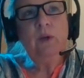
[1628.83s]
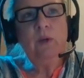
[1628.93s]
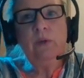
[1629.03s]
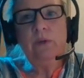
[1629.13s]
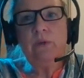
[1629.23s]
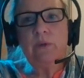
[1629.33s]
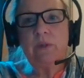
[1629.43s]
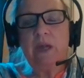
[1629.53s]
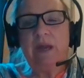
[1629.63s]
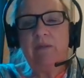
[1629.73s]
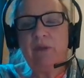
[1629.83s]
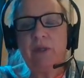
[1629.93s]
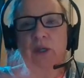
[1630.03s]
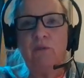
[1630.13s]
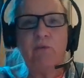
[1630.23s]
lose
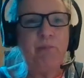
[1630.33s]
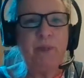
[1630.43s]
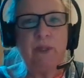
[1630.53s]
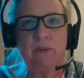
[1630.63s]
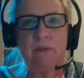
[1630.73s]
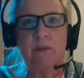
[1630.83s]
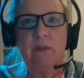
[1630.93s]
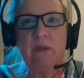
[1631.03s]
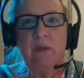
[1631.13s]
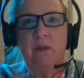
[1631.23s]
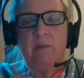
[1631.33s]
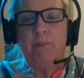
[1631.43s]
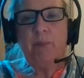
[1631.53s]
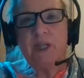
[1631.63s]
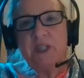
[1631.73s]
everything you've built
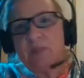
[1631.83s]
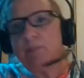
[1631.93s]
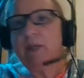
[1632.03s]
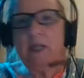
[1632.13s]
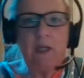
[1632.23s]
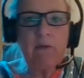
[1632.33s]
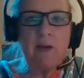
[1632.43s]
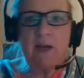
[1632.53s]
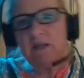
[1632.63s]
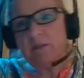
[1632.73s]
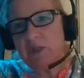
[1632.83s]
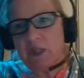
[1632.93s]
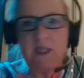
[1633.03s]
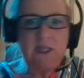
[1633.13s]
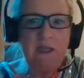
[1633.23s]
by just bringing in random
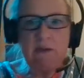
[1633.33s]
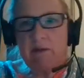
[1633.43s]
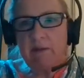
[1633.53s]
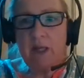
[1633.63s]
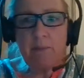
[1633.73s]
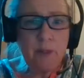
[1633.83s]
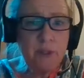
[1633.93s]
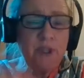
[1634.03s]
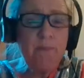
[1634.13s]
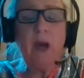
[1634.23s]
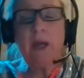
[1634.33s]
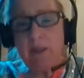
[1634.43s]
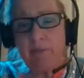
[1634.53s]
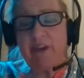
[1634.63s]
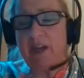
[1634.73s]
genes here and there, because you might
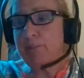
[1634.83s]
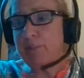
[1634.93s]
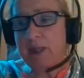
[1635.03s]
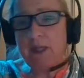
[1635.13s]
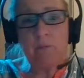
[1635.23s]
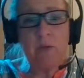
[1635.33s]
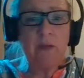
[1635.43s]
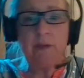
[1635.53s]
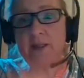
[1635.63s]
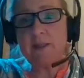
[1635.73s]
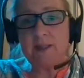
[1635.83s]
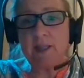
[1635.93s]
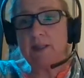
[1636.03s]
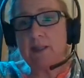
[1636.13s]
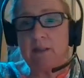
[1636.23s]
in fact bring in one of these
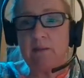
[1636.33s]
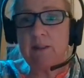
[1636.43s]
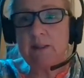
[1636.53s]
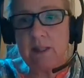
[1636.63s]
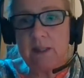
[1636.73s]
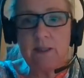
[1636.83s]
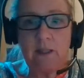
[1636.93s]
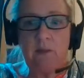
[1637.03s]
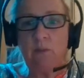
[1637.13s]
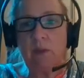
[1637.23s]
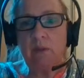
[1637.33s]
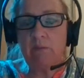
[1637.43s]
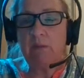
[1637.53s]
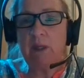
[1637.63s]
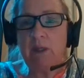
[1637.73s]
deleterious things that you weren't
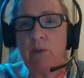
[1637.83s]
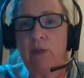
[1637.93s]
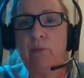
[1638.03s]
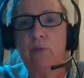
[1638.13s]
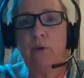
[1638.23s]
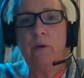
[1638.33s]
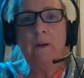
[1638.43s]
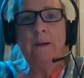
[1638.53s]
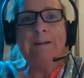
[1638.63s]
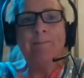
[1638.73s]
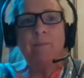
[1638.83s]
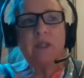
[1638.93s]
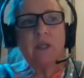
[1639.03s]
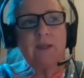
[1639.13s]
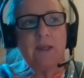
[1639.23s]
really looking for.
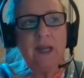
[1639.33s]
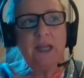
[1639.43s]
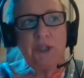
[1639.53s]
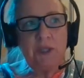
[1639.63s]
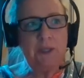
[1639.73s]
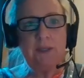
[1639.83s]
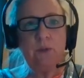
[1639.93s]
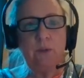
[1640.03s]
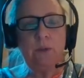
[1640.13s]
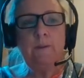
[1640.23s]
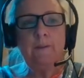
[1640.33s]
So selection is good,